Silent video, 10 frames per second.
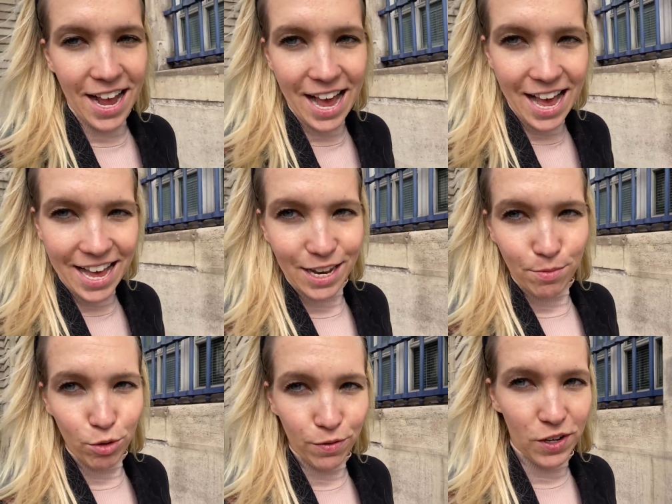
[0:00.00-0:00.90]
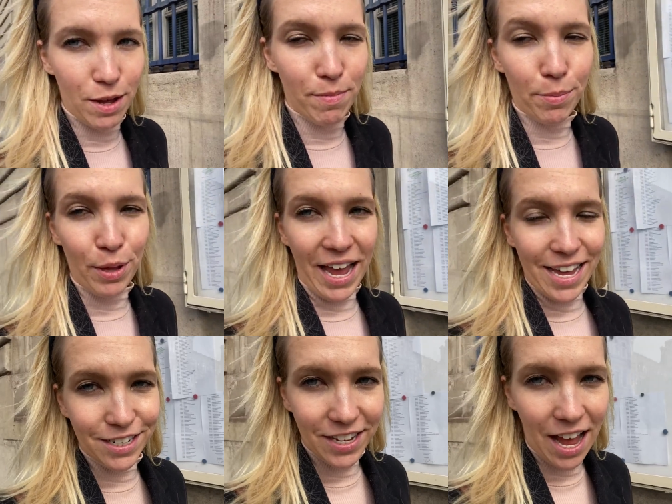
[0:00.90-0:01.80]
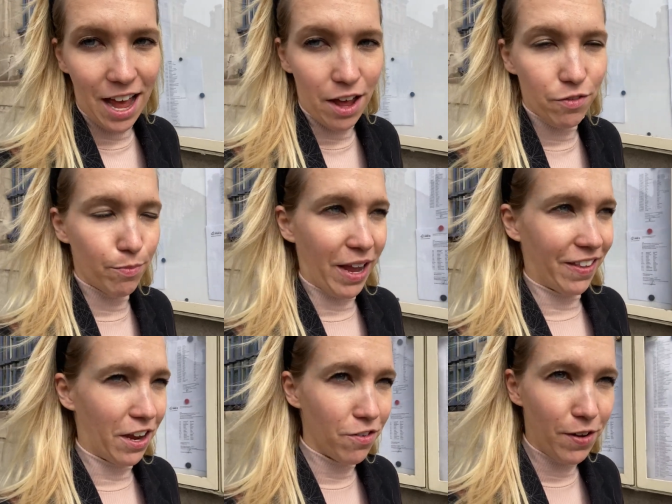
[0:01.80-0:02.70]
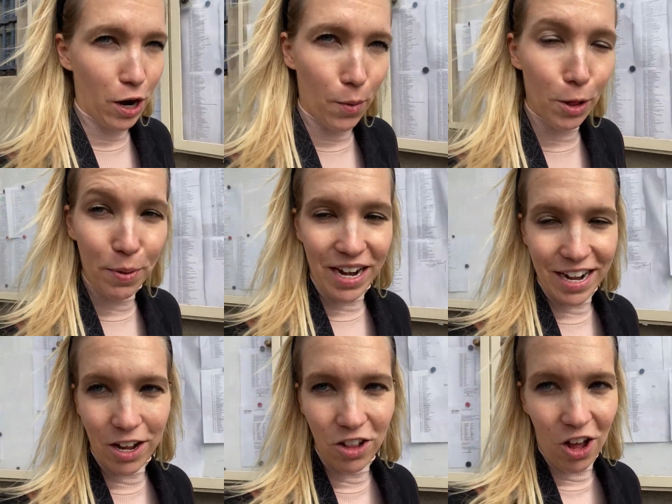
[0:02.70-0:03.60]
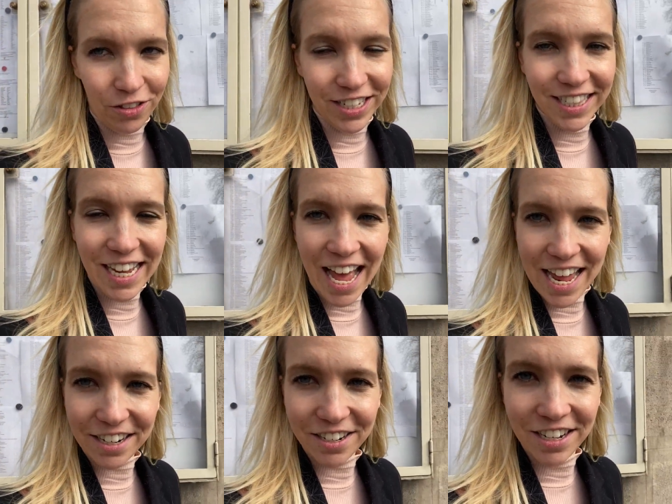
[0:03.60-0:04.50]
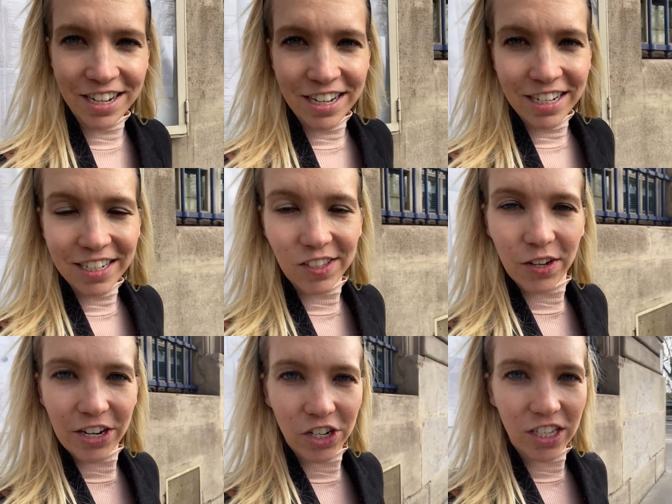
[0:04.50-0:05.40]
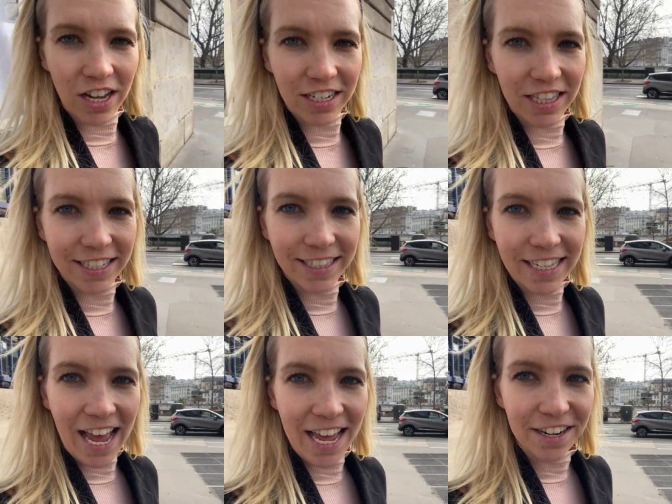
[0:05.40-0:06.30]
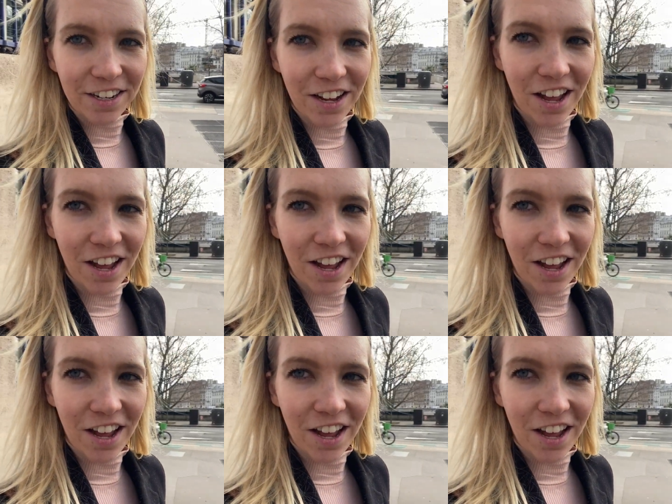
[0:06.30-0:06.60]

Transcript: and moved up my plan to have my farewell picnic along the Seine. So I just got to the Seine.